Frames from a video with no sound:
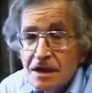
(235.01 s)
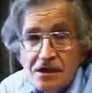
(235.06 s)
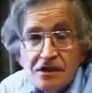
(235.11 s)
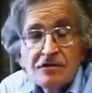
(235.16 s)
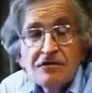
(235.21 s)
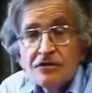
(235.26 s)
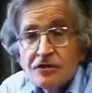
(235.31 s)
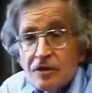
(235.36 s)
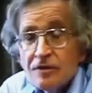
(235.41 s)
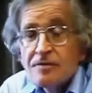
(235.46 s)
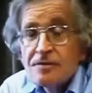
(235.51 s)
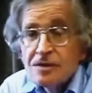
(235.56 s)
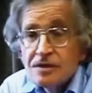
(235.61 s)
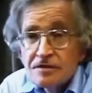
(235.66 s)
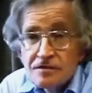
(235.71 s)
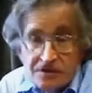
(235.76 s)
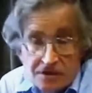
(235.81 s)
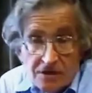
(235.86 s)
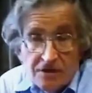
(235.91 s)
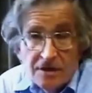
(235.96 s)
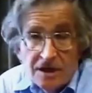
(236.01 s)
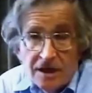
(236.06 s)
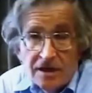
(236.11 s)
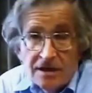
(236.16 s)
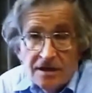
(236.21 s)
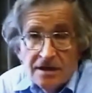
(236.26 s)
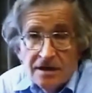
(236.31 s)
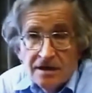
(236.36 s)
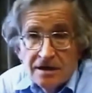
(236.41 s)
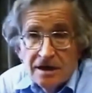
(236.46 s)
other forms of
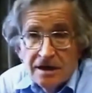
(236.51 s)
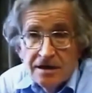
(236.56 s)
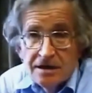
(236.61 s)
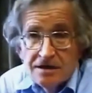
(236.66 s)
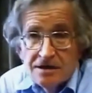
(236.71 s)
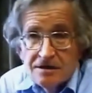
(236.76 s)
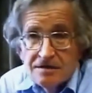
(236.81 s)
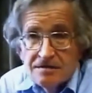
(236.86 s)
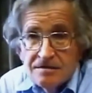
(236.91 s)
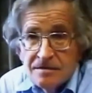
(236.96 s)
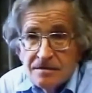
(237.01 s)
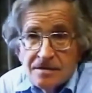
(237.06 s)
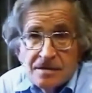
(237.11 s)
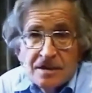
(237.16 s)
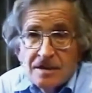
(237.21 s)
totalitarianism,